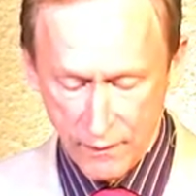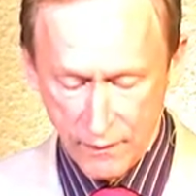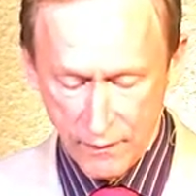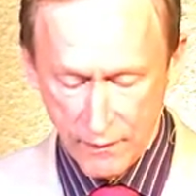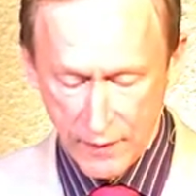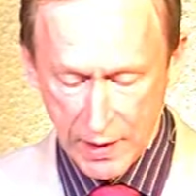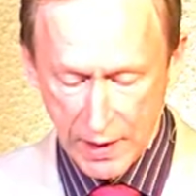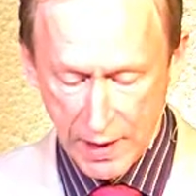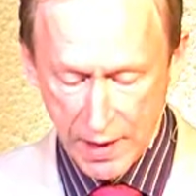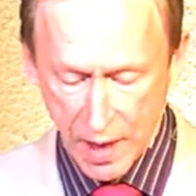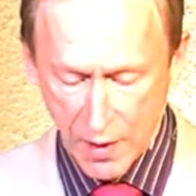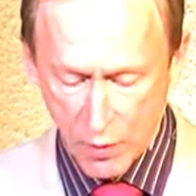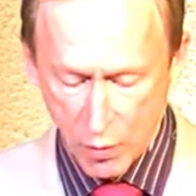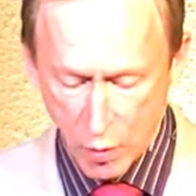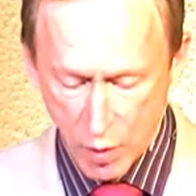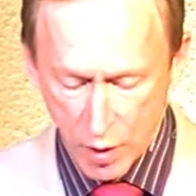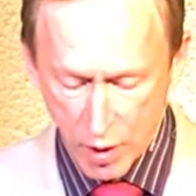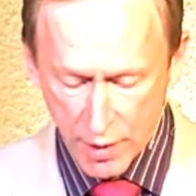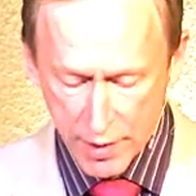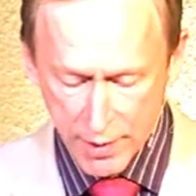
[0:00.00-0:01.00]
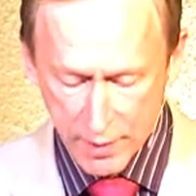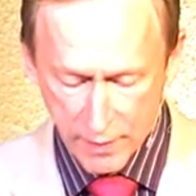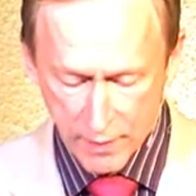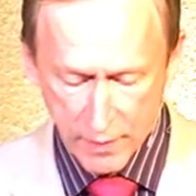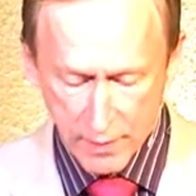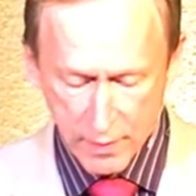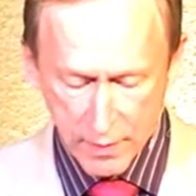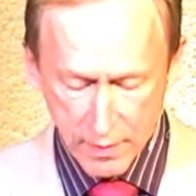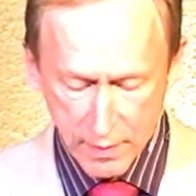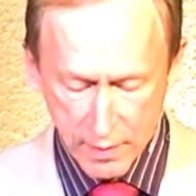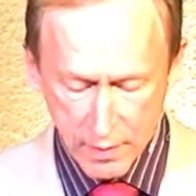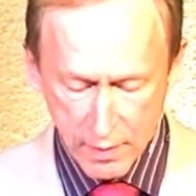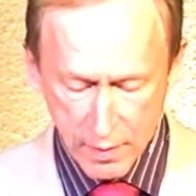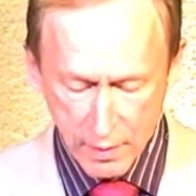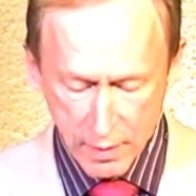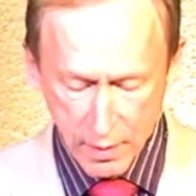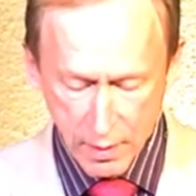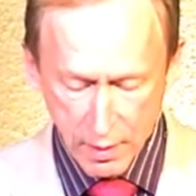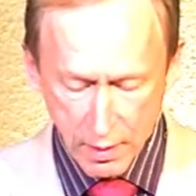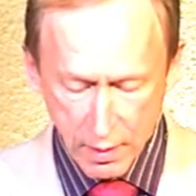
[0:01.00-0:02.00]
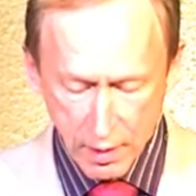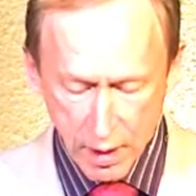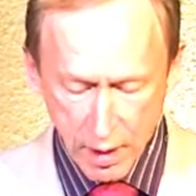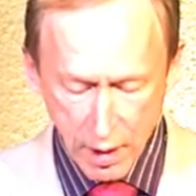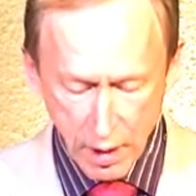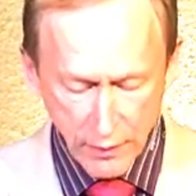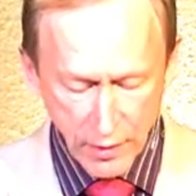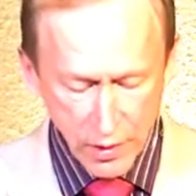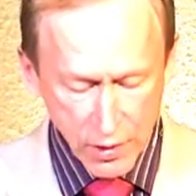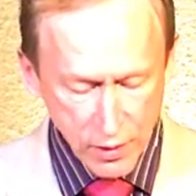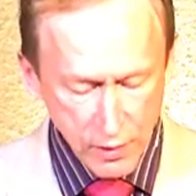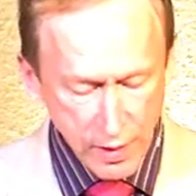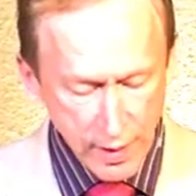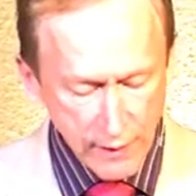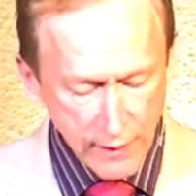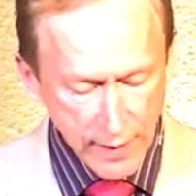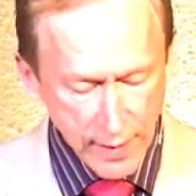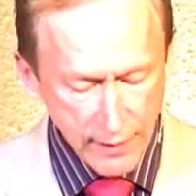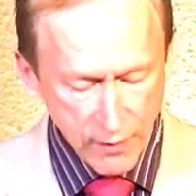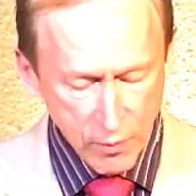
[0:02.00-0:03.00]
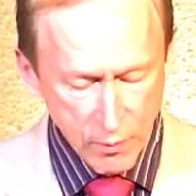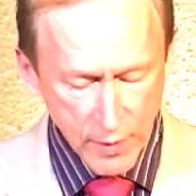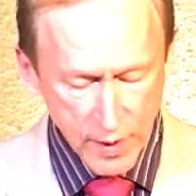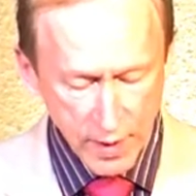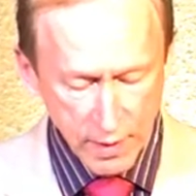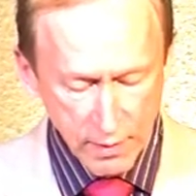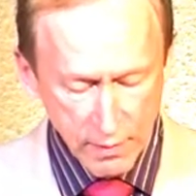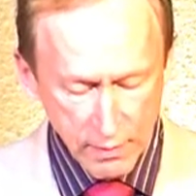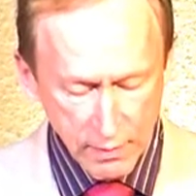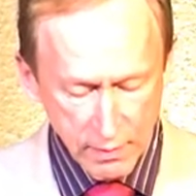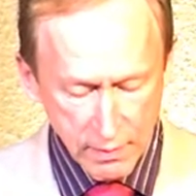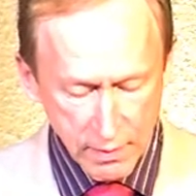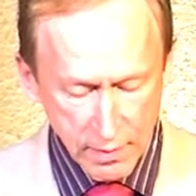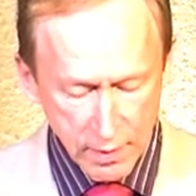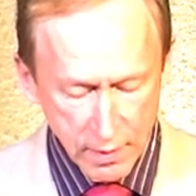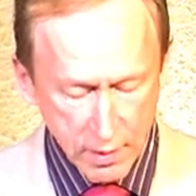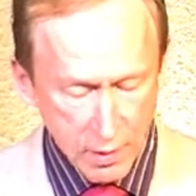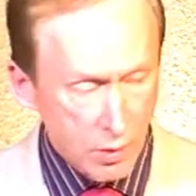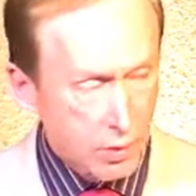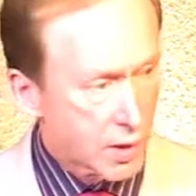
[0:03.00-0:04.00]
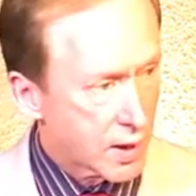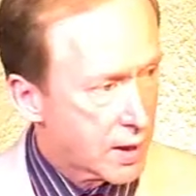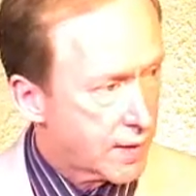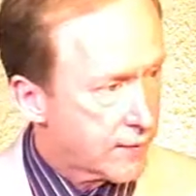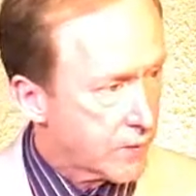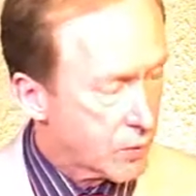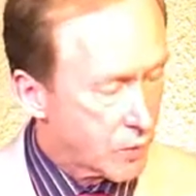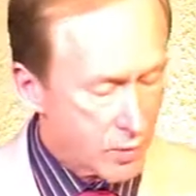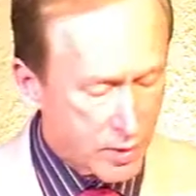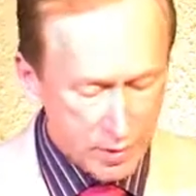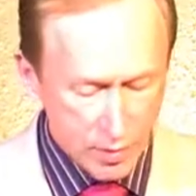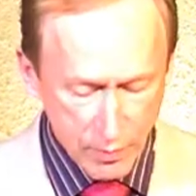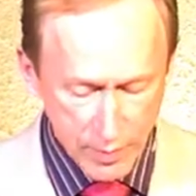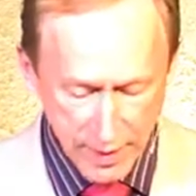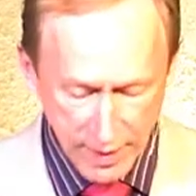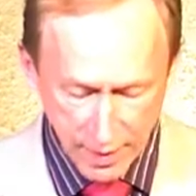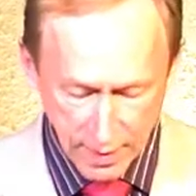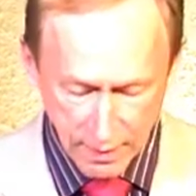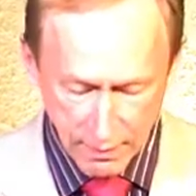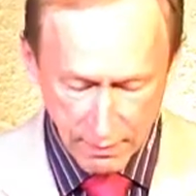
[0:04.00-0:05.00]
In other words, all that you have ever been or ever will be,